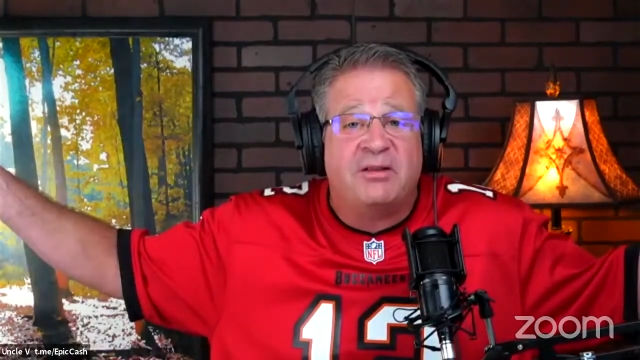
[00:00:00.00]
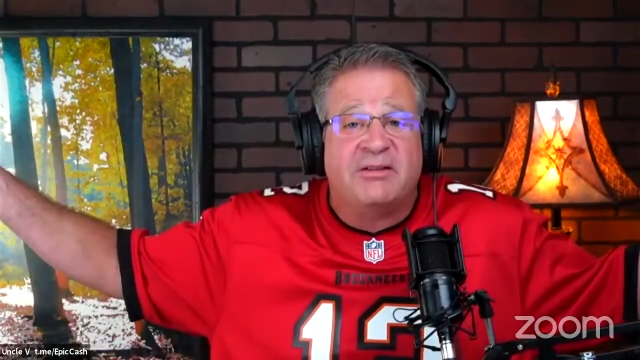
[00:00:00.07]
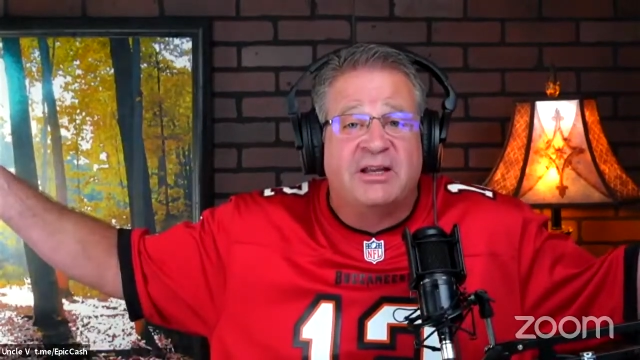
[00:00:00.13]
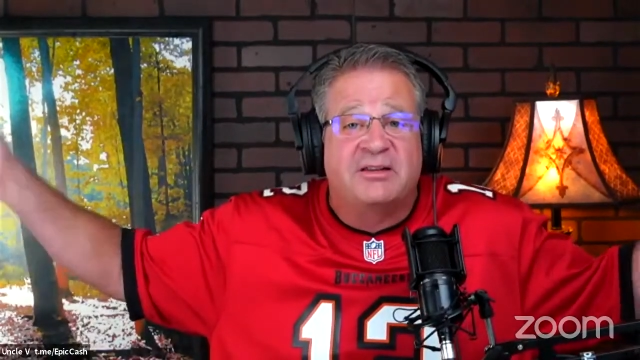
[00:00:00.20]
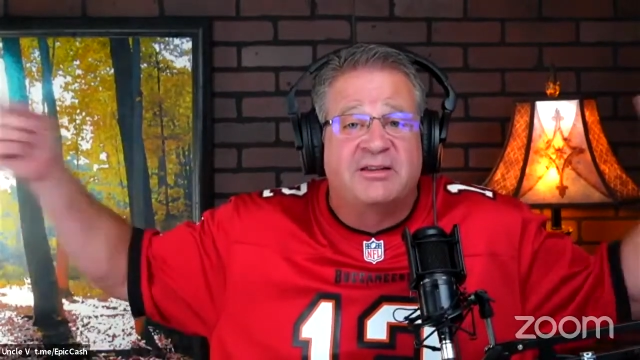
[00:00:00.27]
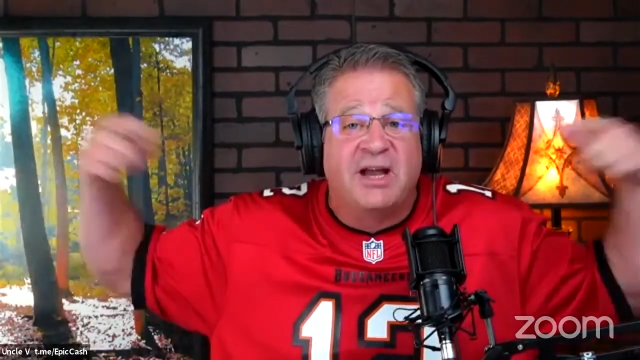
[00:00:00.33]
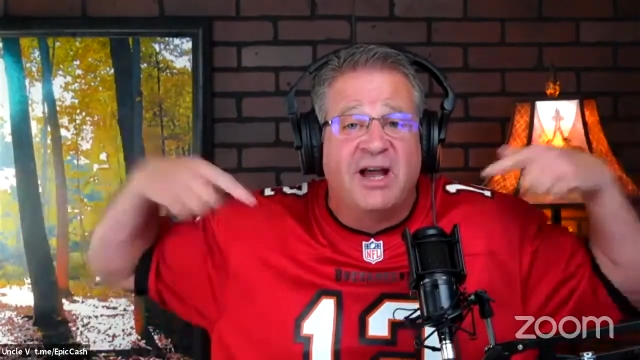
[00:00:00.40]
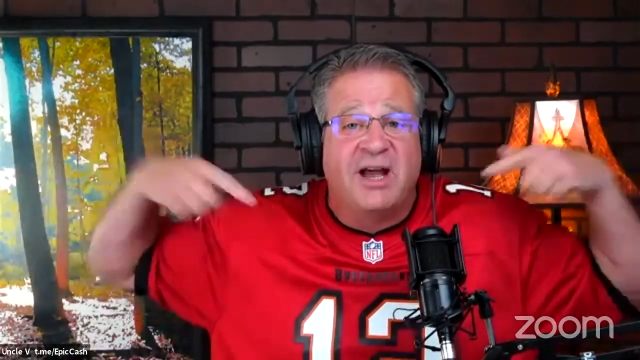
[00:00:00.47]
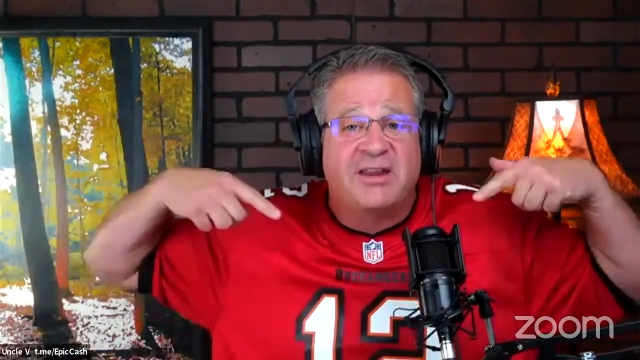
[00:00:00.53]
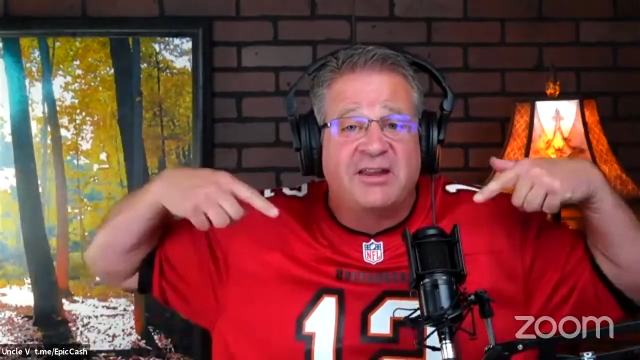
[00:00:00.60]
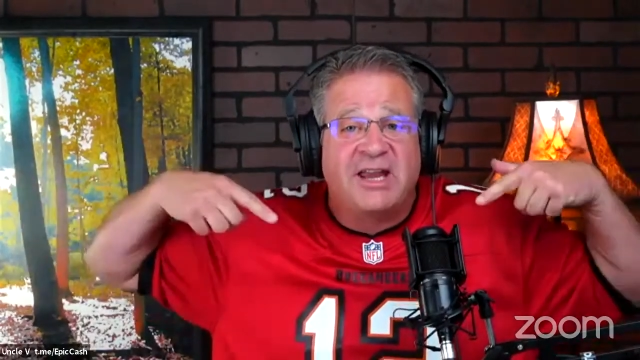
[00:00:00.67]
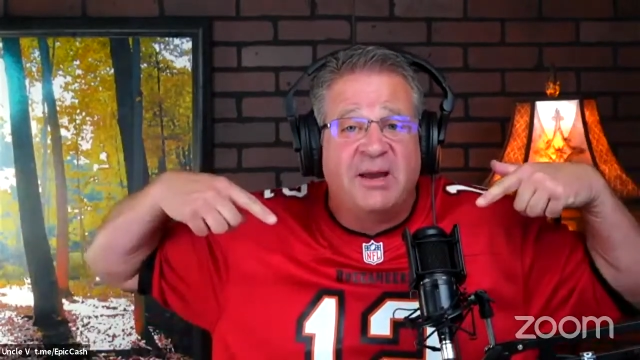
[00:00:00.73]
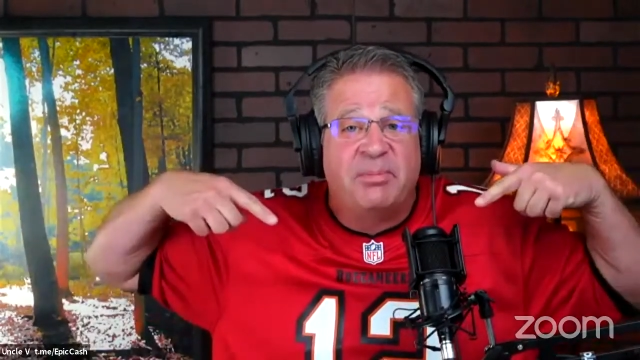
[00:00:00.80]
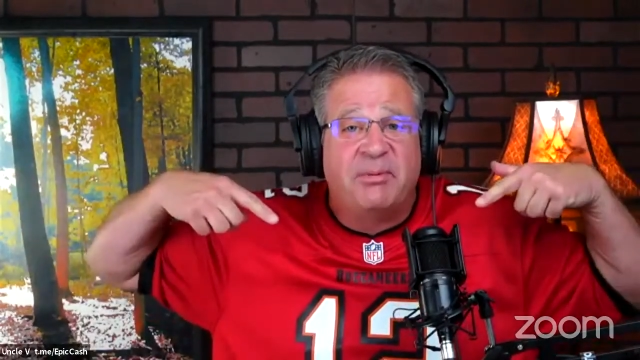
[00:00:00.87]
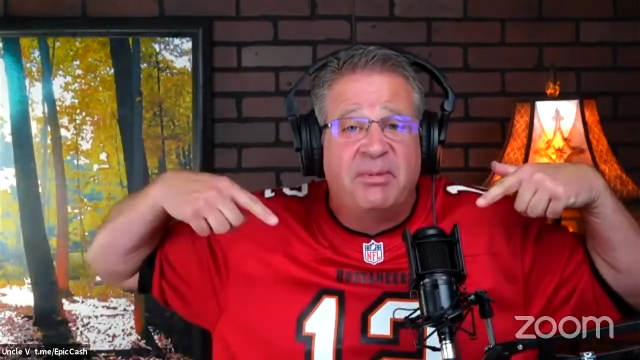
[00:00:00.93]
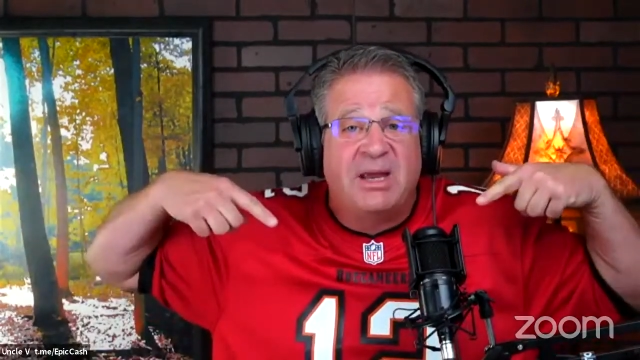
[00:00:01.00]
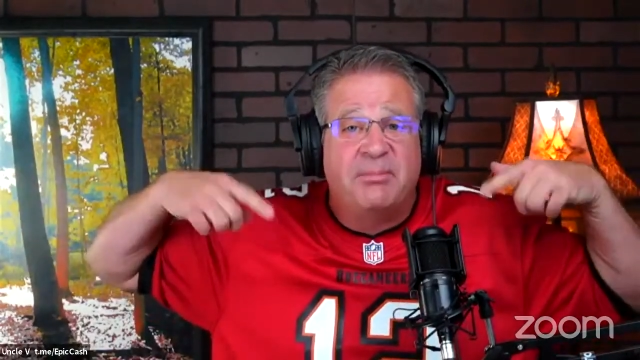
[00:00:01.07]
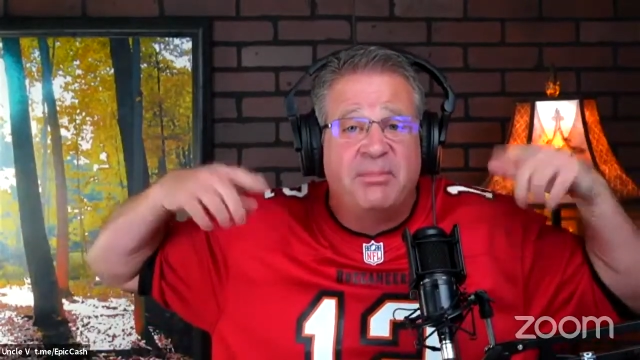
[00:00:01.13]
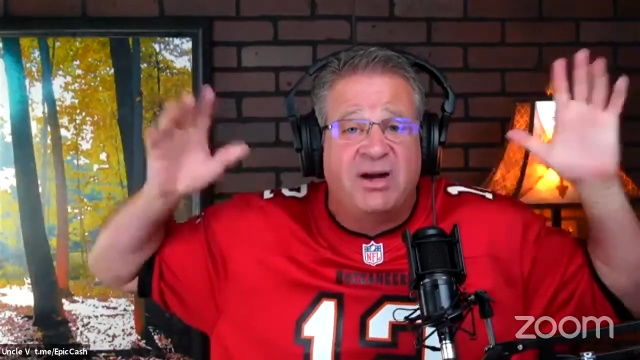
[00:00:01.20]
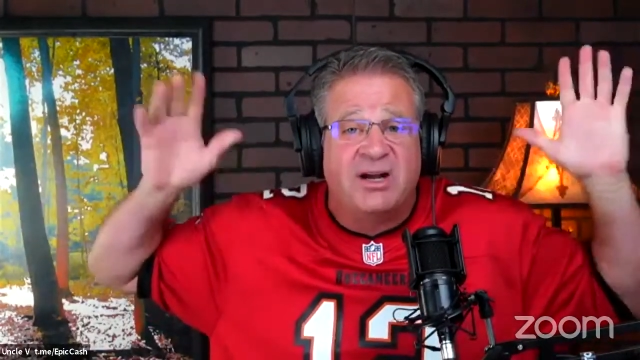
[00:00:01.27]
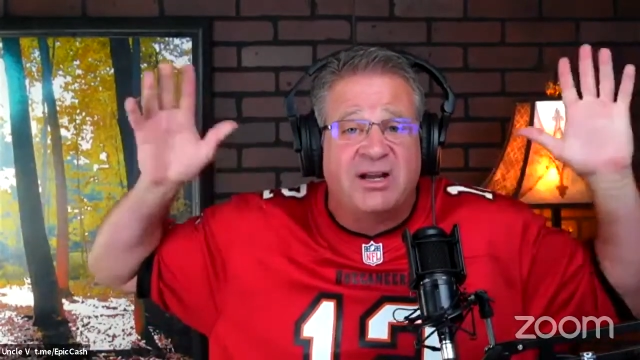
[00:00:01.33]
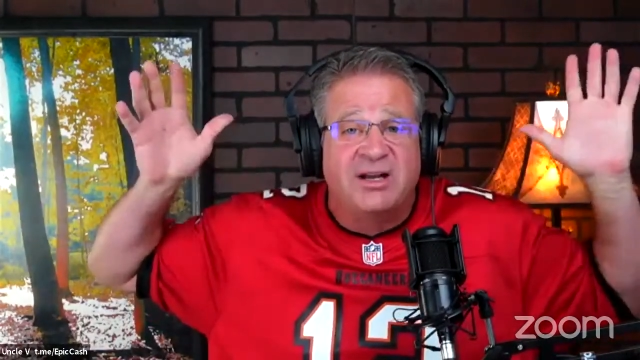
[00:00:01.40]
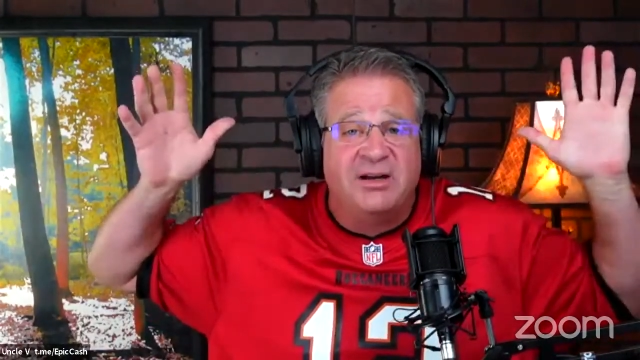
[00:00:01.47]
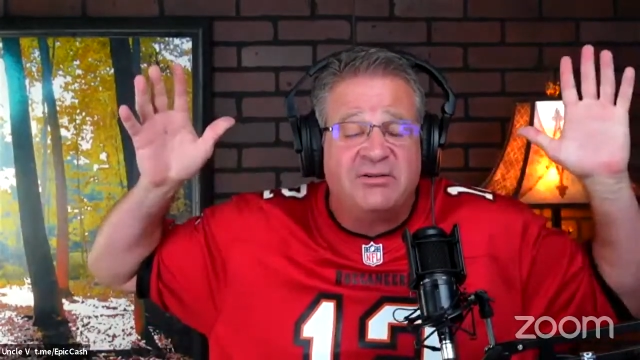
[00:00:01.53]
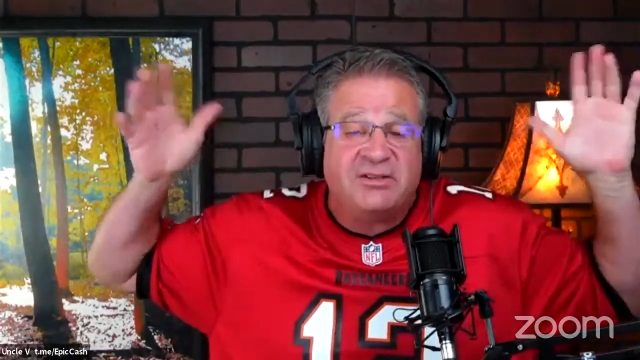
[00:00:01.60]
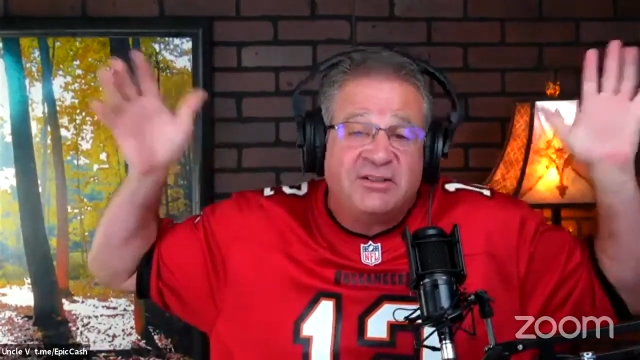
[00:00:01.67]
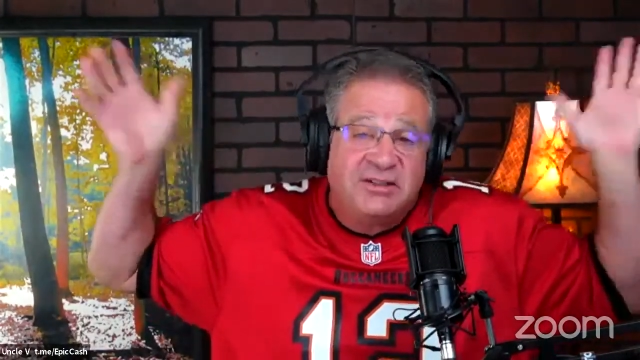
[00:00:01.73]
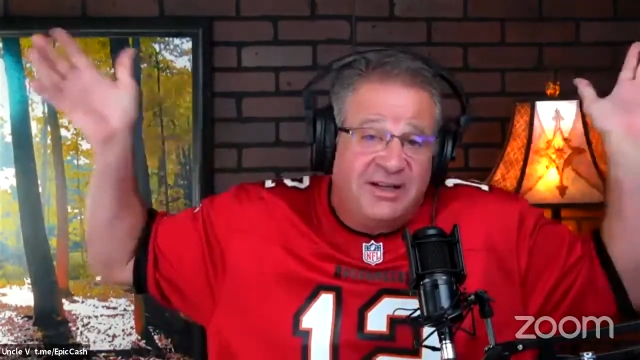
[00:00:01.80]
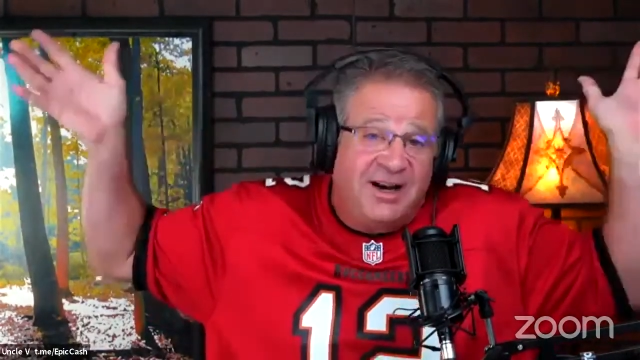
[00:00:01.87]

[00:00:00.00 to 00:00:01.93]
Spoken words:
that the Tampa Bay Buccaneers,